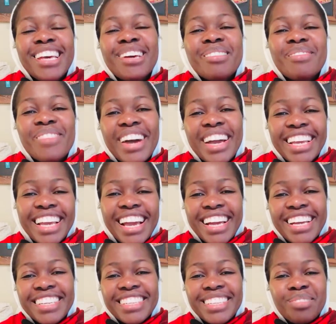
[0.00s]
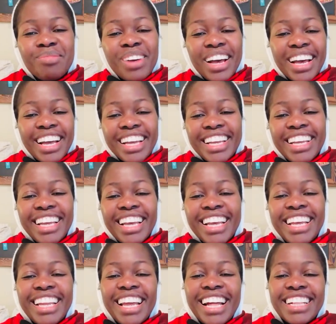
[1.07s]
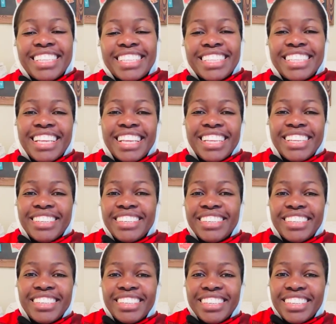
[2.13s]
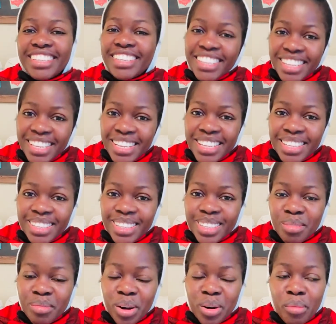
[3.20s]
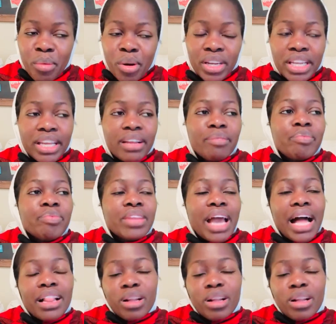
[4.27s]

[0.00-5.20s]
Bye, guys. Bye. And I'll see you tomorrow morning. I'll